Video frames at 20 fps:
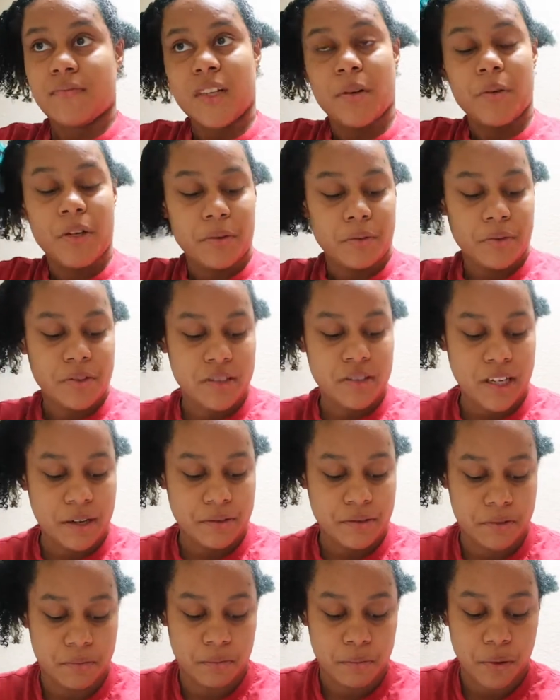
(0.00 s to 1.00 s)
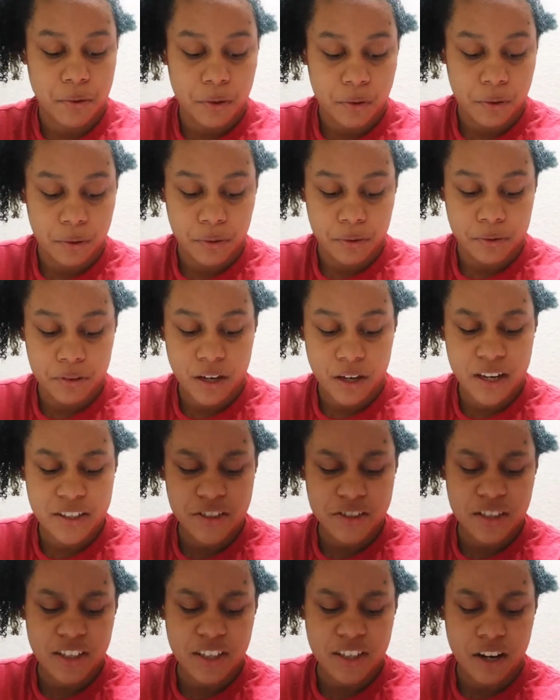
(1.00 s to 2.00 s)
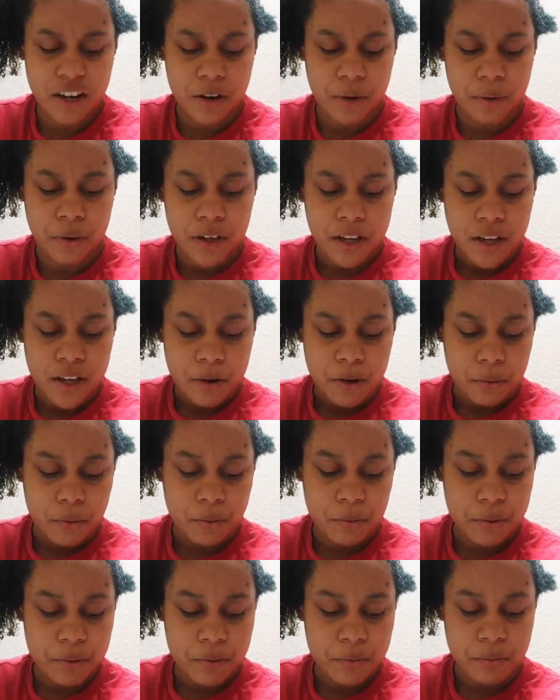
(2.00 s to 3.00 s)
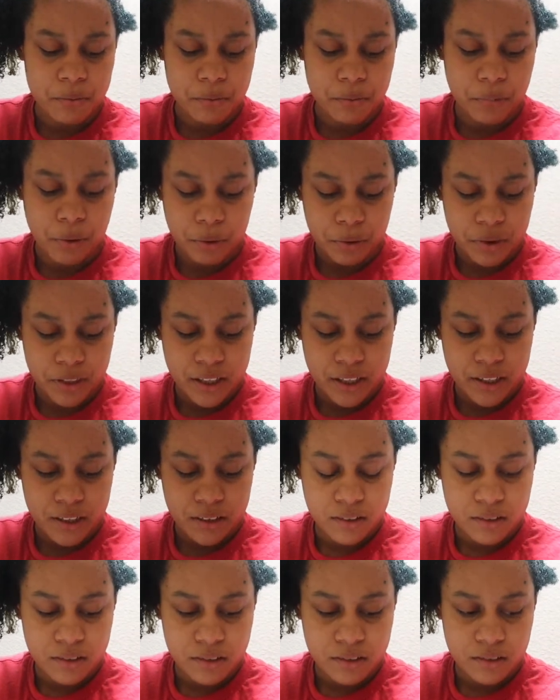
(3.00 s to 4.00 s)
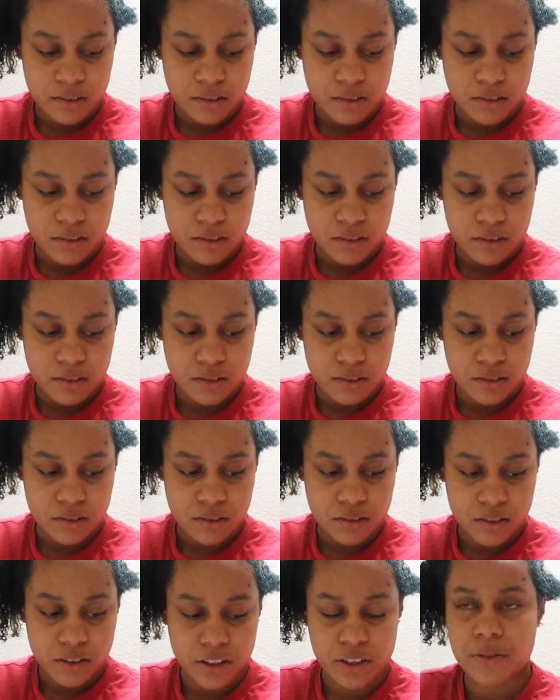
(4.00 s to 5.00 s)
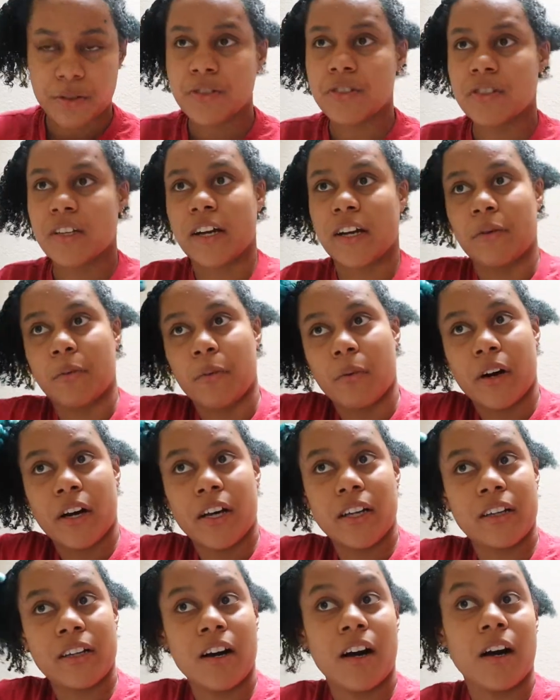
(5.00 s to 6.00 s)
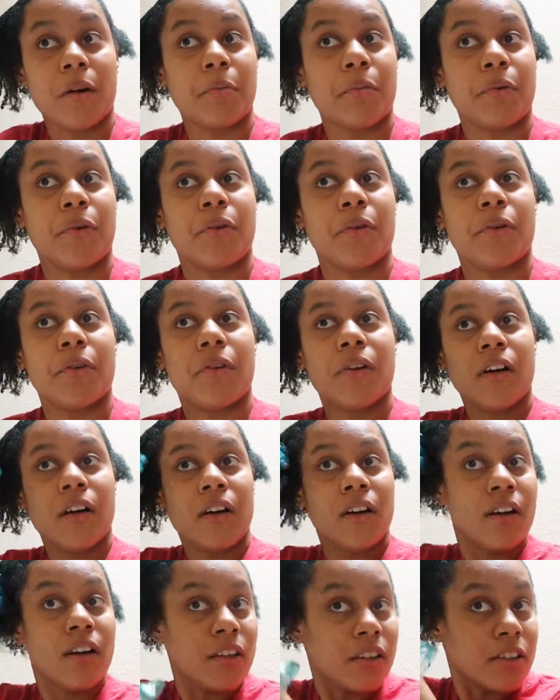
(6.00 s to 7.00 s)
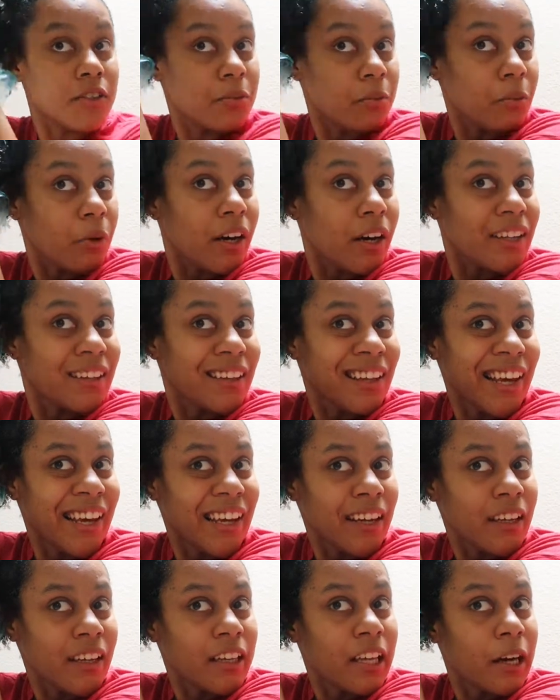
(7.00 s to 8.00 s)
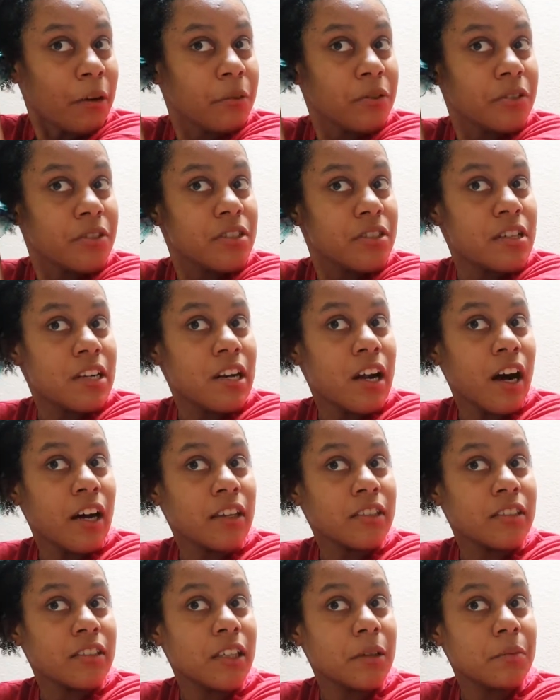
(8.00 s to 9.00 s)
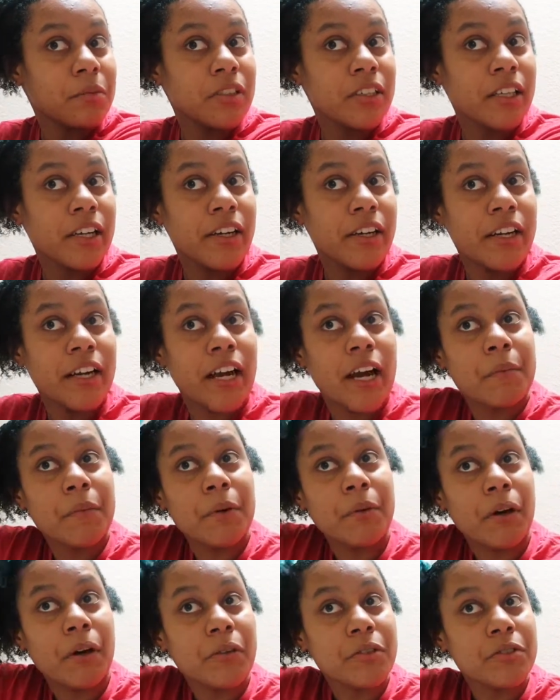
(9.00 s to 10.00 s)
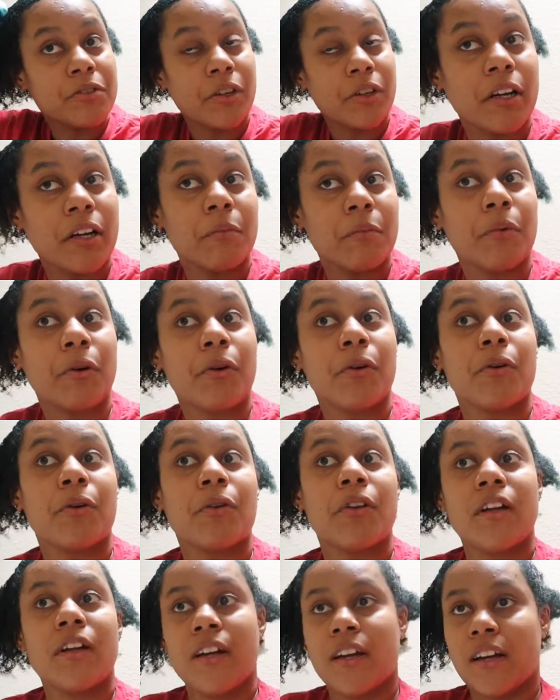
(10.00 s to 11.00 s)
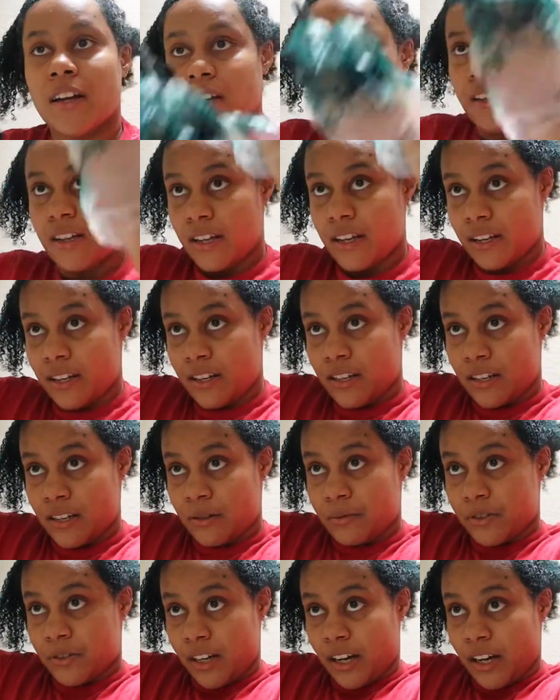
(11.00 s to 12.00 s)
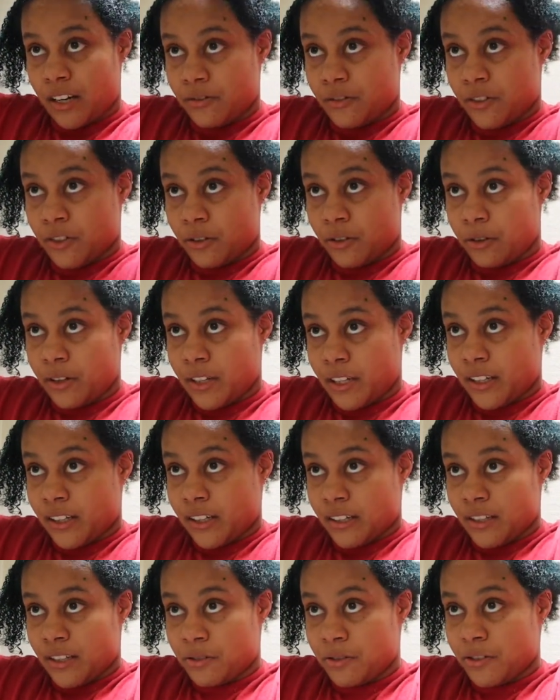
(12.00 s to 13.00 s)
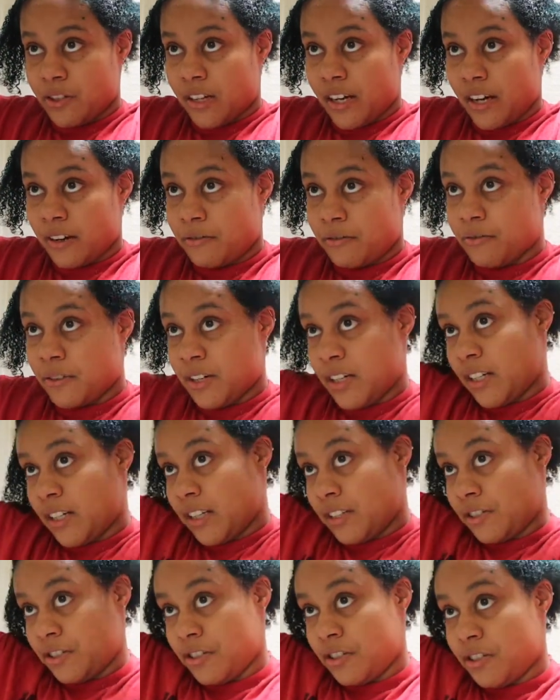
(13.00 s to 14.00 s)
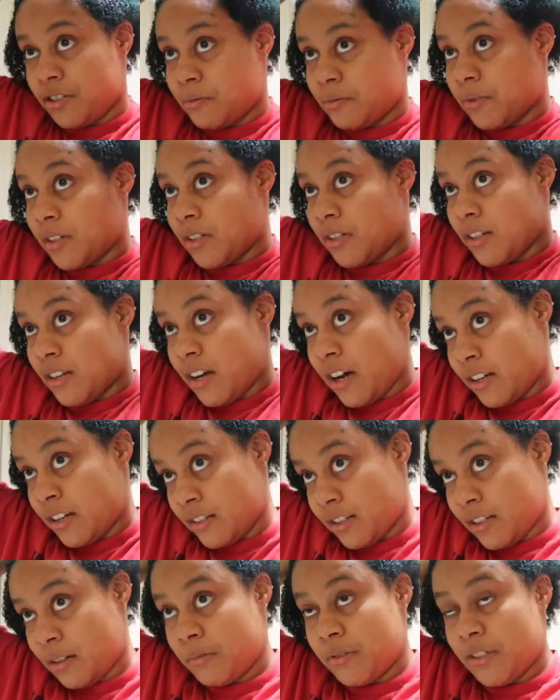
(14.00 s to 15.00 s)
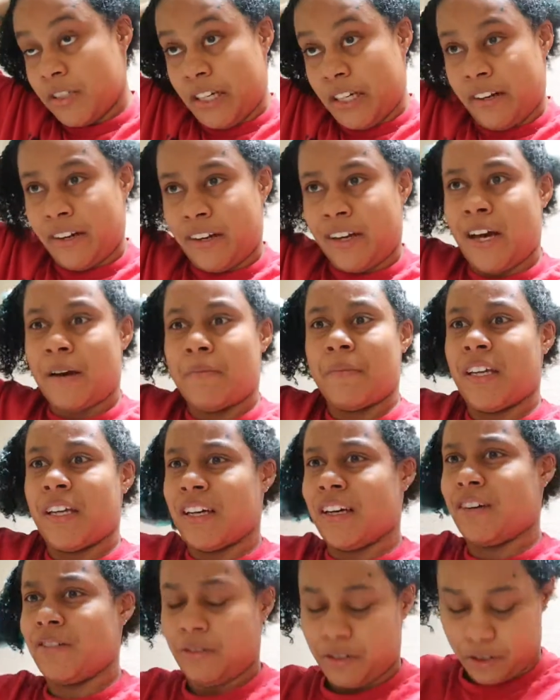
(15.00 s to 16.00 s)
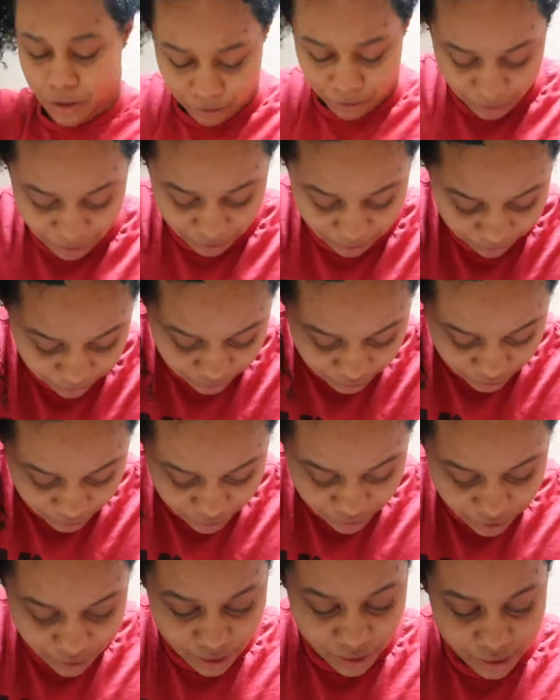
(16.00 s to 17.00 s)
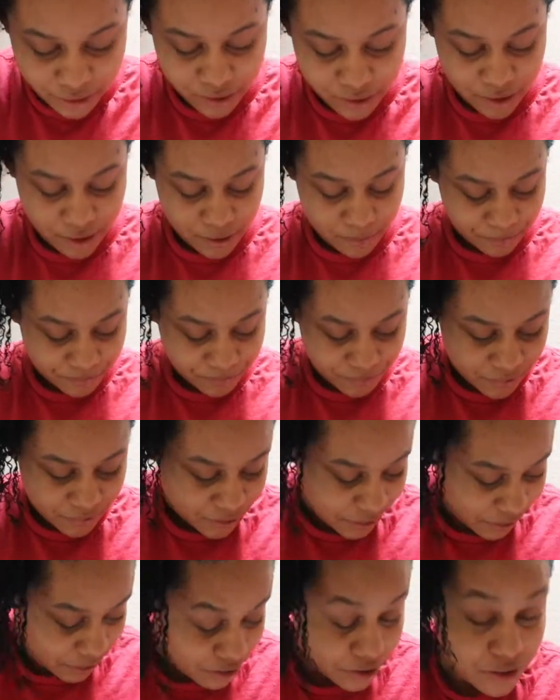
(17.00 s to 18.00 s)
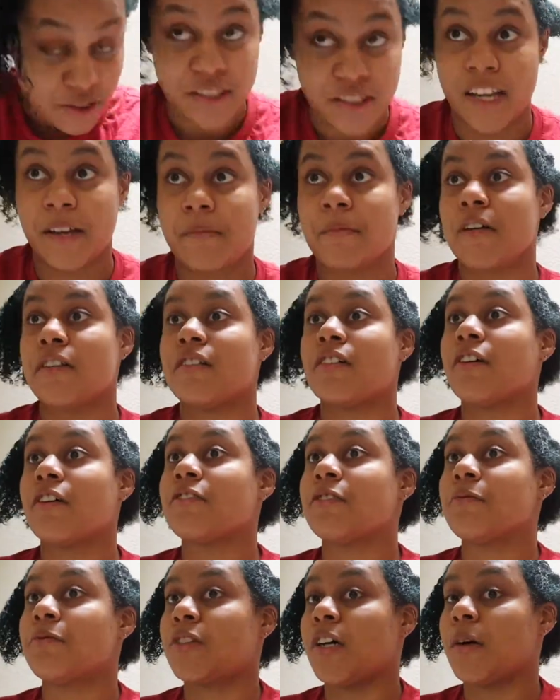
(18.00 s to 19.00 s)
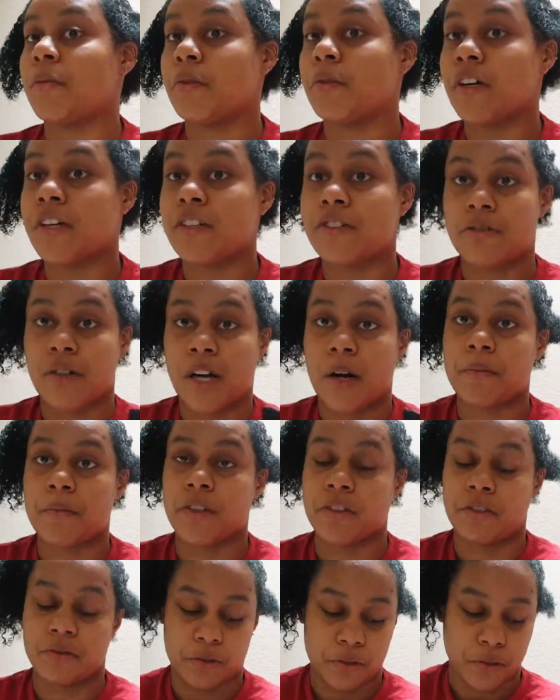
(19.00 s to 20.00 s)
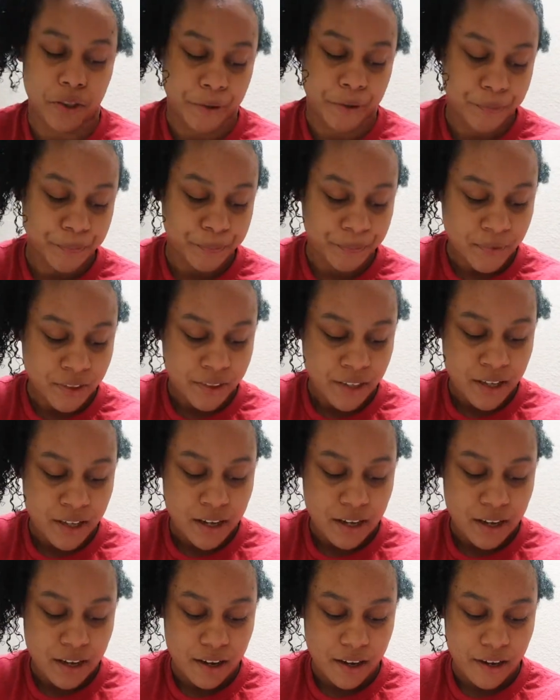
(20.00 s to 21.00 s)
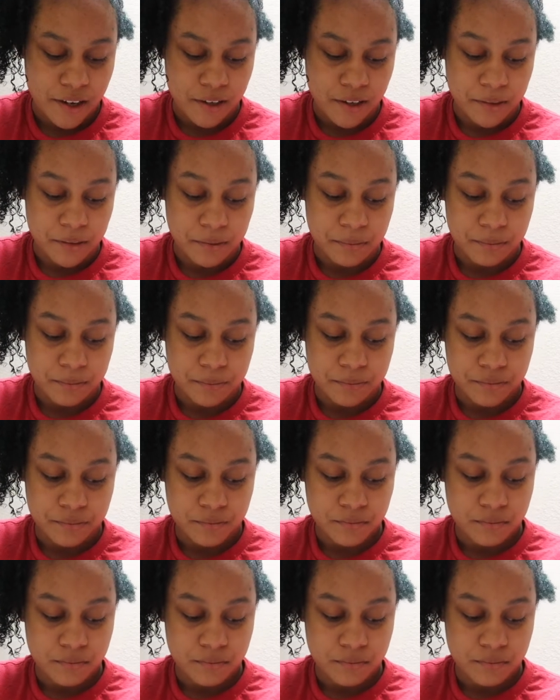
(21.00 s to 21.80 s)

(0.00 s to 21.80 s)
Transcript: when it was time to bowl, actually no, when we were bowling, there was just like one couple, this one lady that would just not stop staring at me while I was to bowl and it was kind of annoying because I was trying to have fun and then she just would not stop staring at me. And I don't know if, see, I just saved myself some trouble. It dropped on the floor. Um,